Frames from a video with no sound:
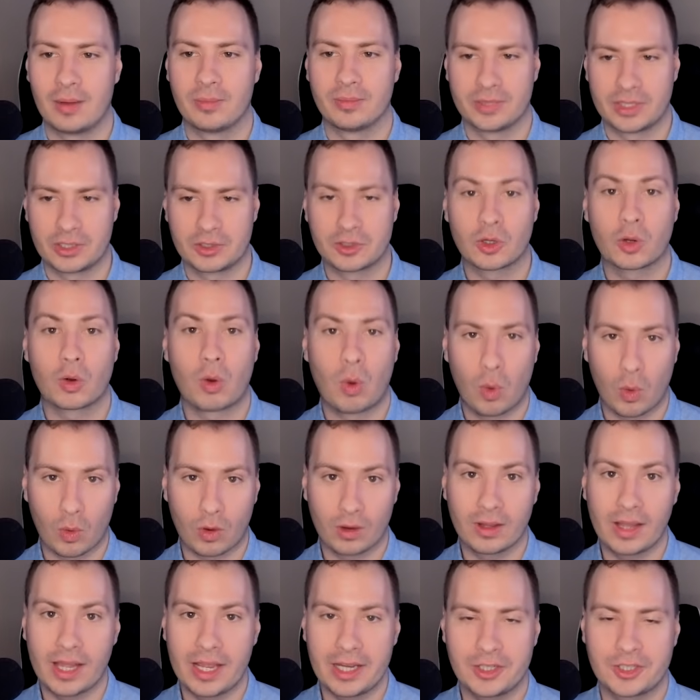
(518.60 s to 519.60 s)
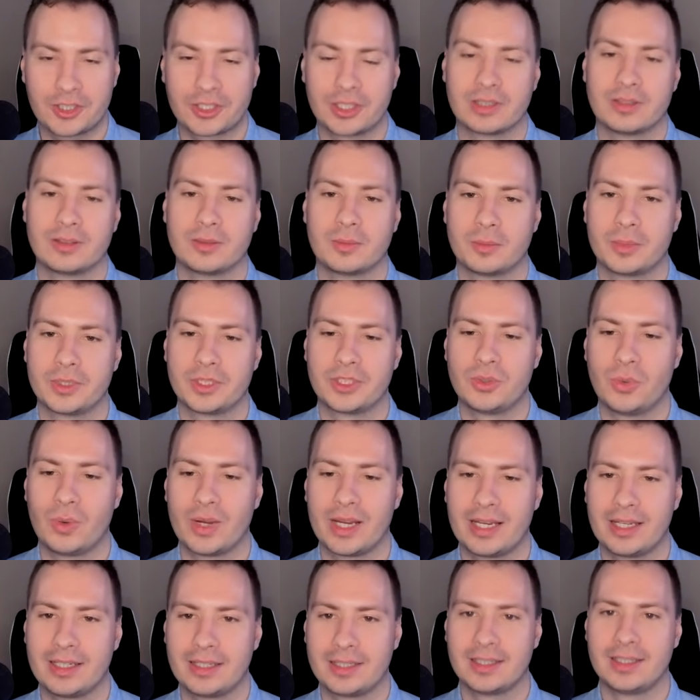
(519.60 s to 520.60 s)
There's a correlation
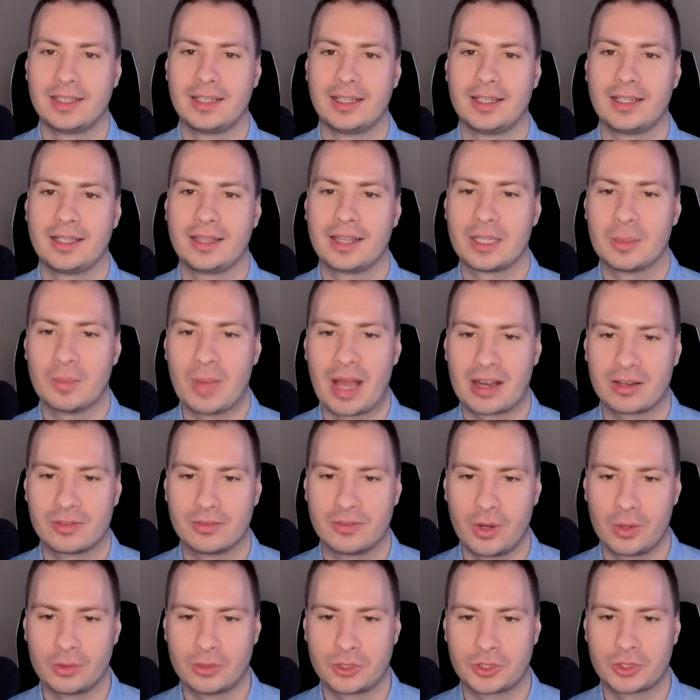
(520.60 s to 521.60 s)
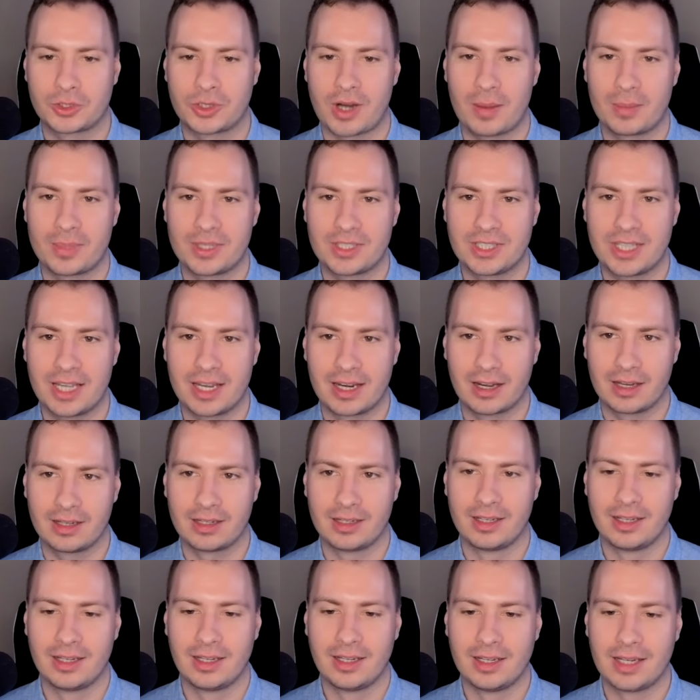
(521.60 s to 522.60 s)
between the amount of votes Trump is getting
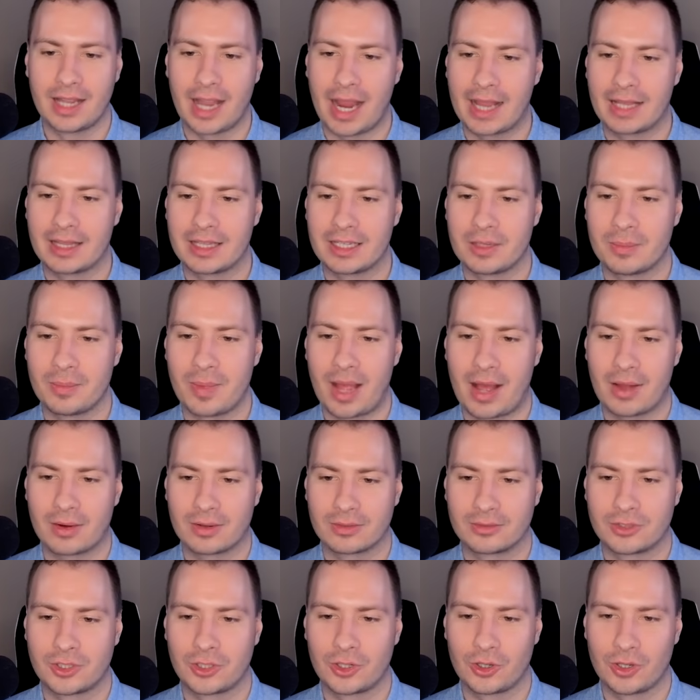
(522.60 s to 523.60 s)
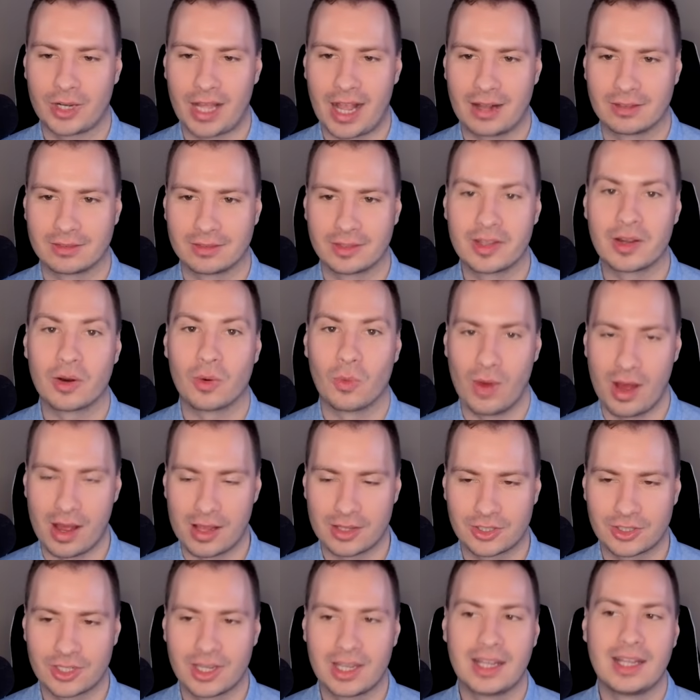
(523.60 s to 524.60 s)
and the amount of turnout there
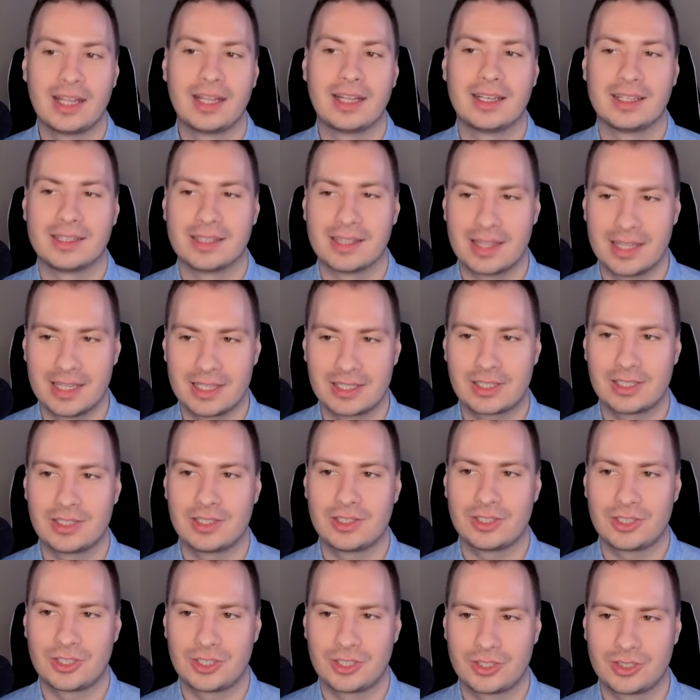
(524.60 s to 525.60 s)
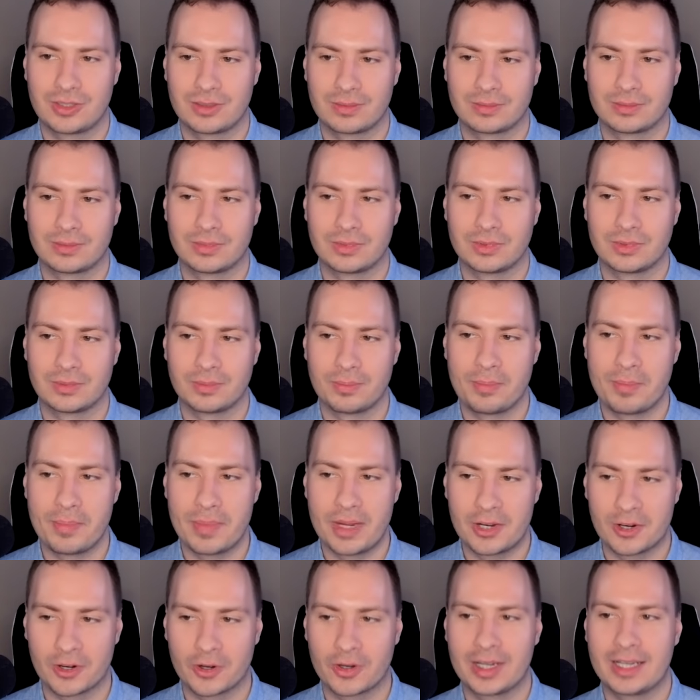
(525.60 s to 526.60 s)
was. This is
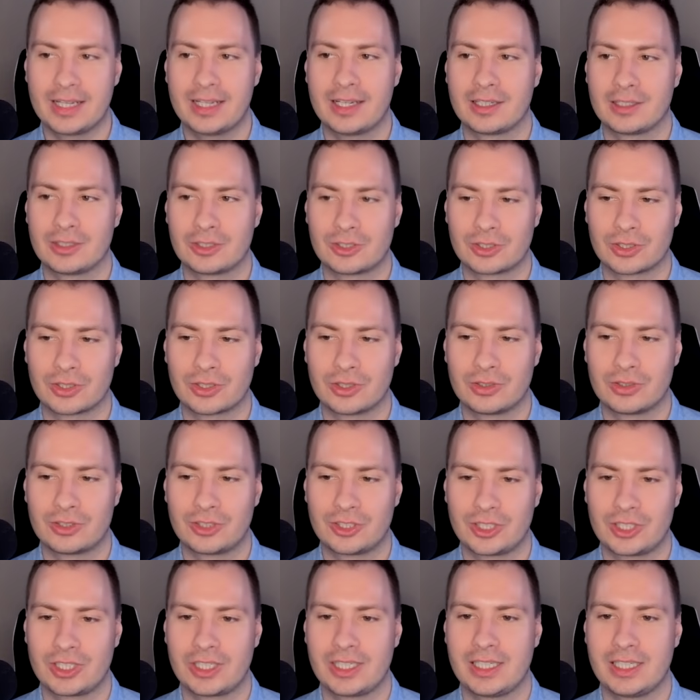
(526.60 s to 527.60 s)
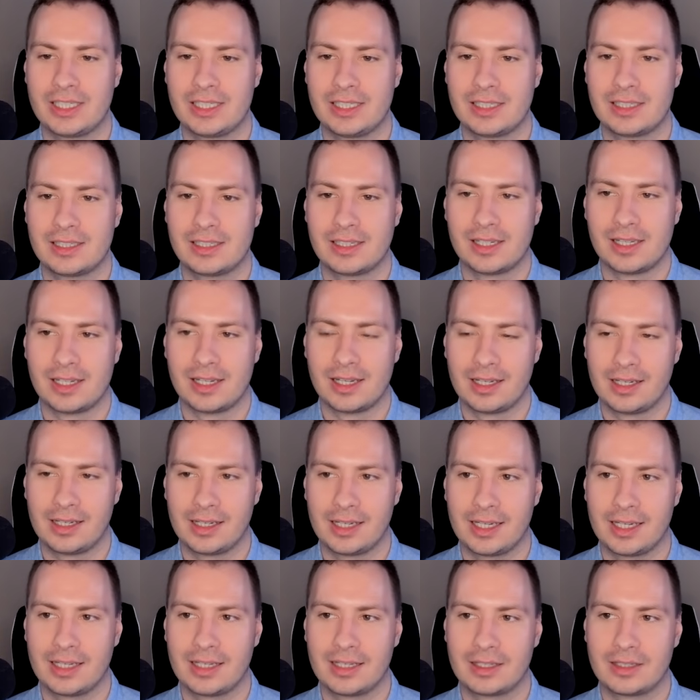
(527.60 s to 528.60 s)
mirroring concerns seen
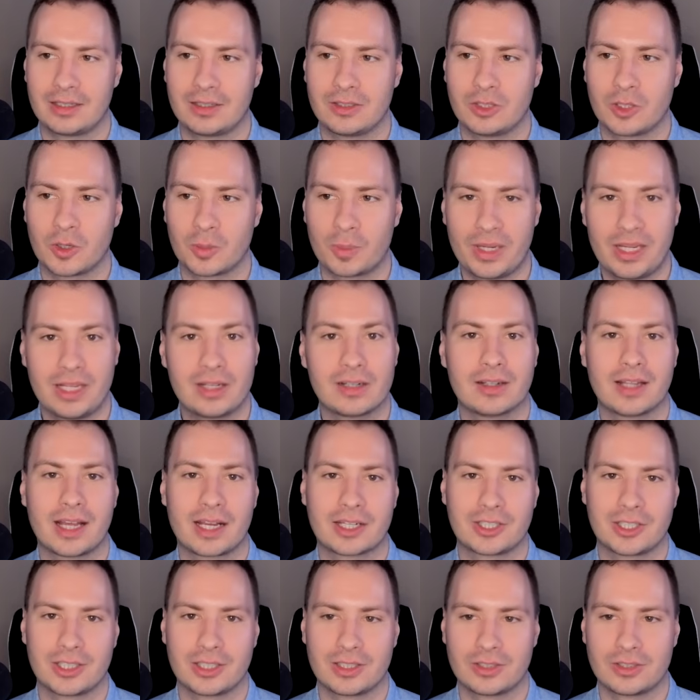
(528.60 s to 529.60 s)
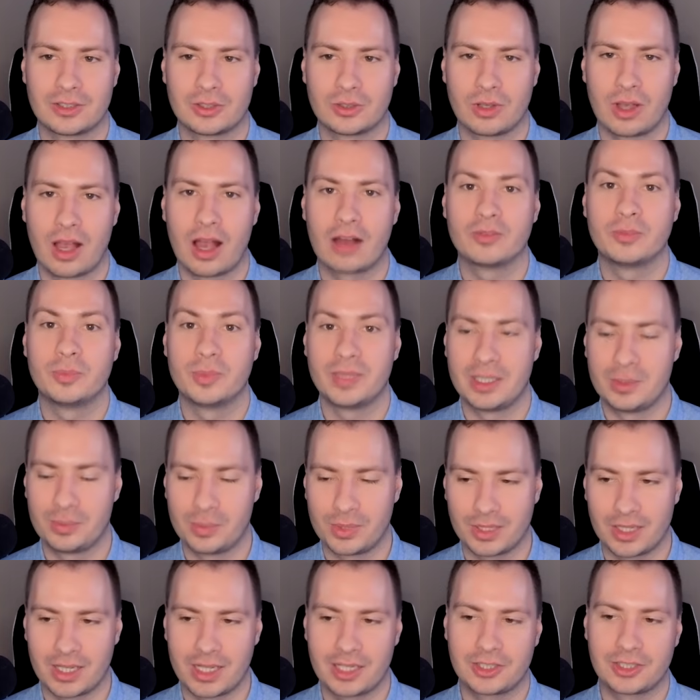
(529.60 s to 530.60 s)
in European elections of
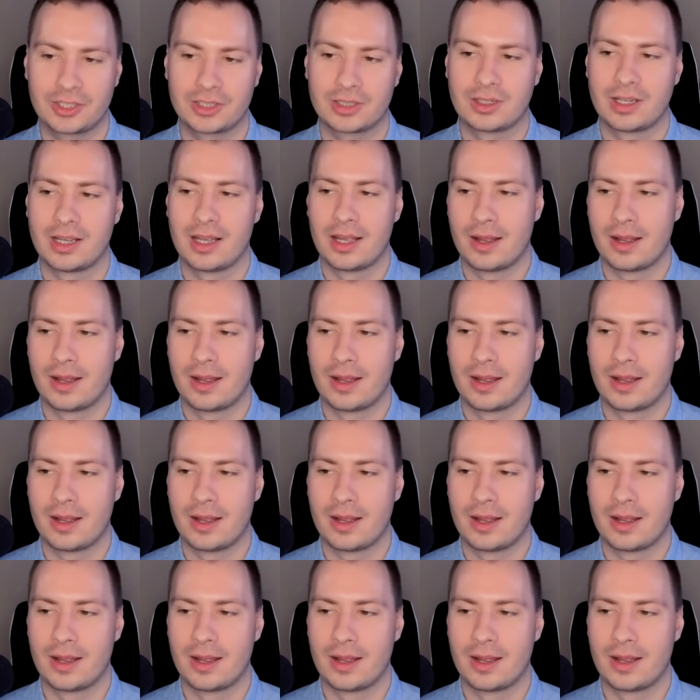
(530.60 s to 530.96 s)
manipulation,